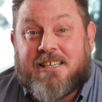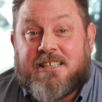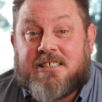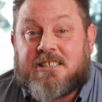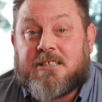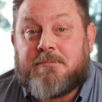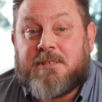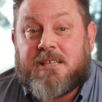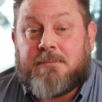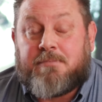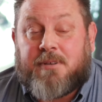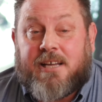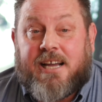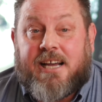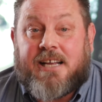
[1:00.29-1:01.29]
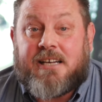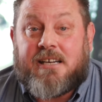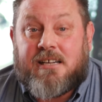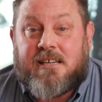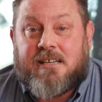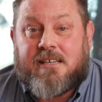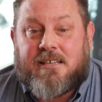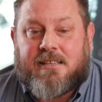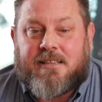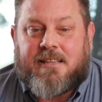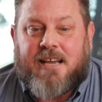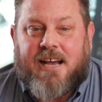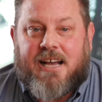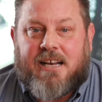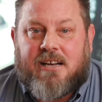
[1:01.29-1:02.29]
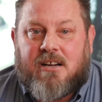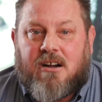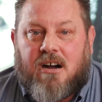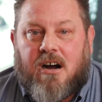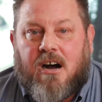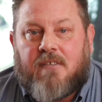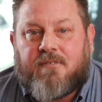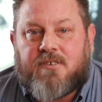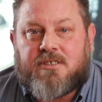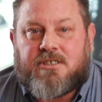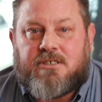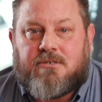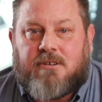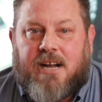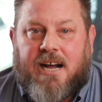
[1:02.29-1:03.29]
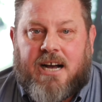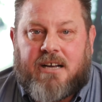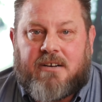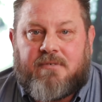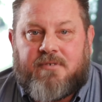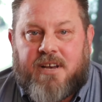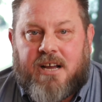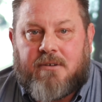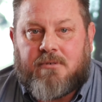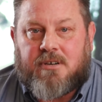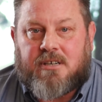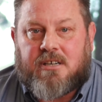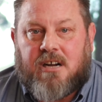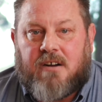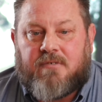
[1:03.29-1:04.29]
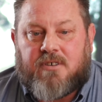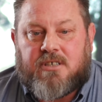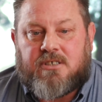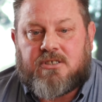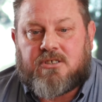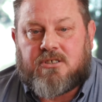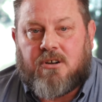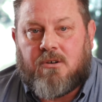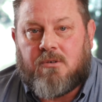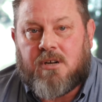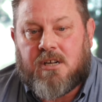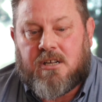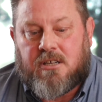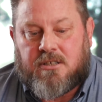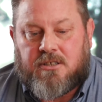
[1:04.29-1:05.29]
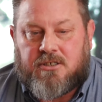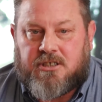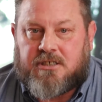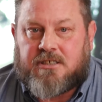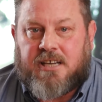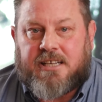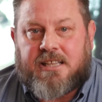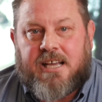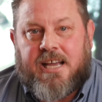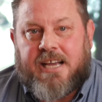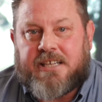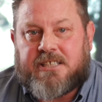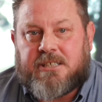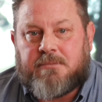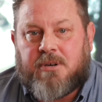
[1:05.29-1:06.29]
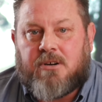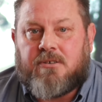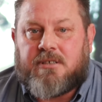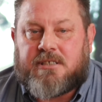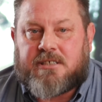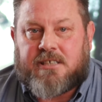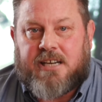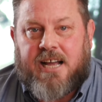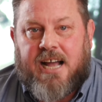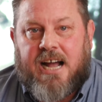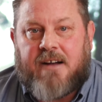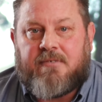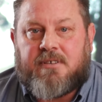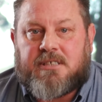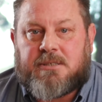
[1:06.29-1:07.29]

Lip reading: is going to be a plan that offers you out-of-network coverage. So just like the HMO, it's going to have a